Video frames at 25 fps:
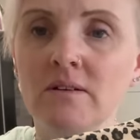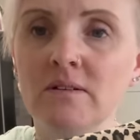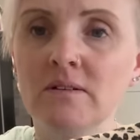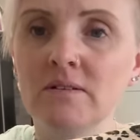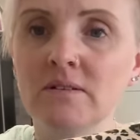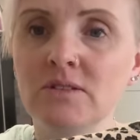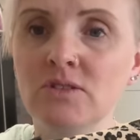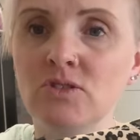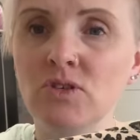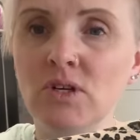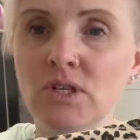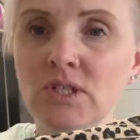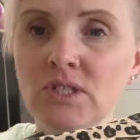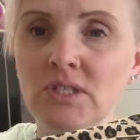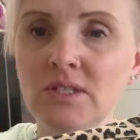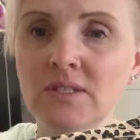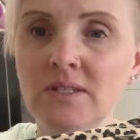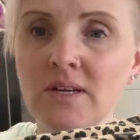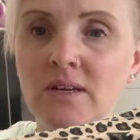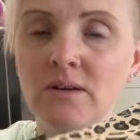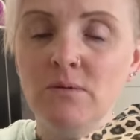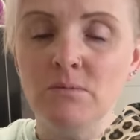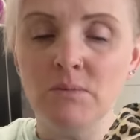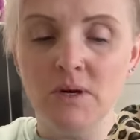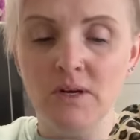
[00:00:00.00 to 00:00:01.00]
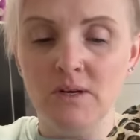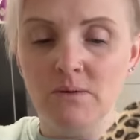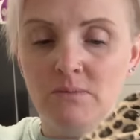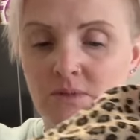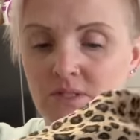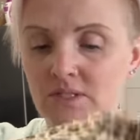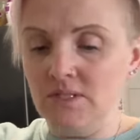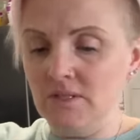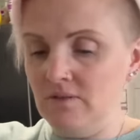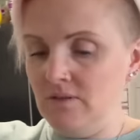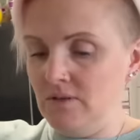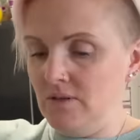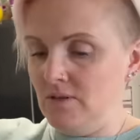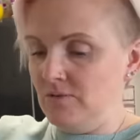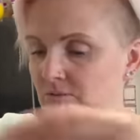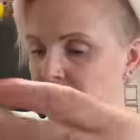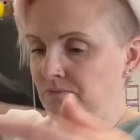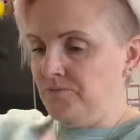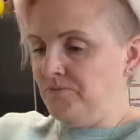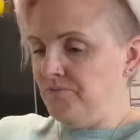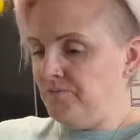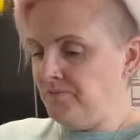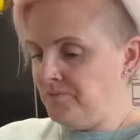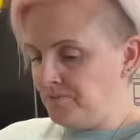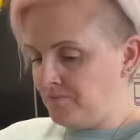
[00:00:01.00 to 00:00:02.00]
stretchy denim kind of material.
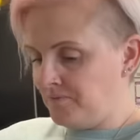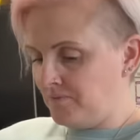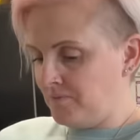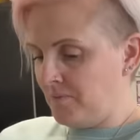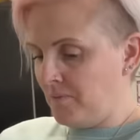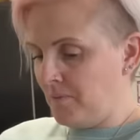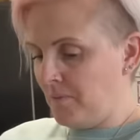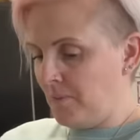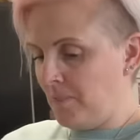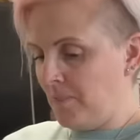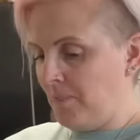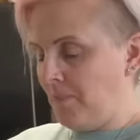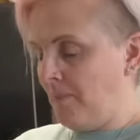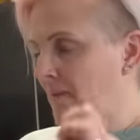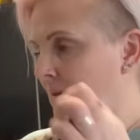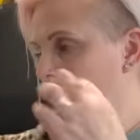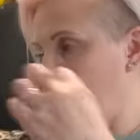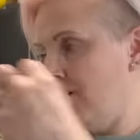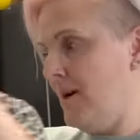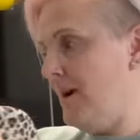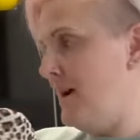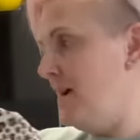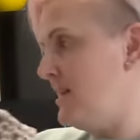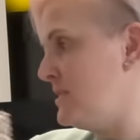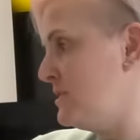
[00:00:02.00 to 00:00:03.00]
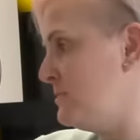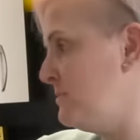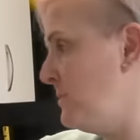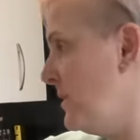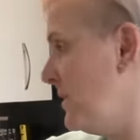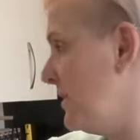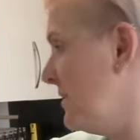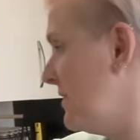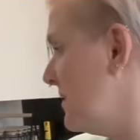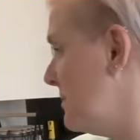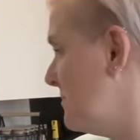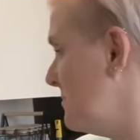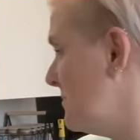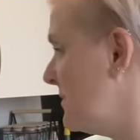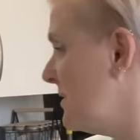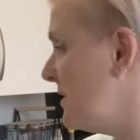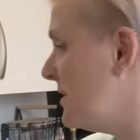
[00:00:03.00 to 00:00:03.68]
Had to buy them.